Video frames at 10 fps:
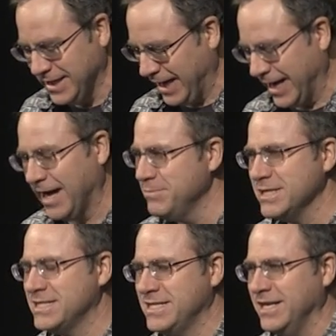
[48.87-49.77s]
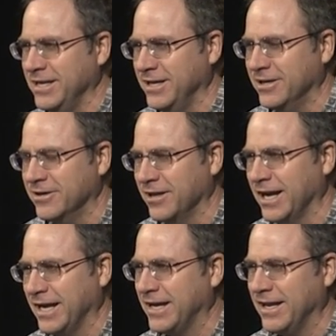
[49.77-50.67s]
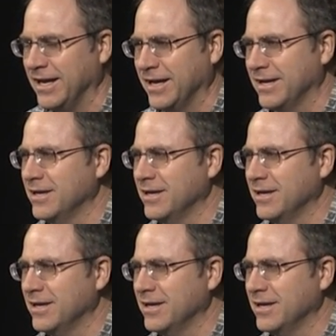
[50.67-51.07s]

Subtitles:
And I'm just sitting here like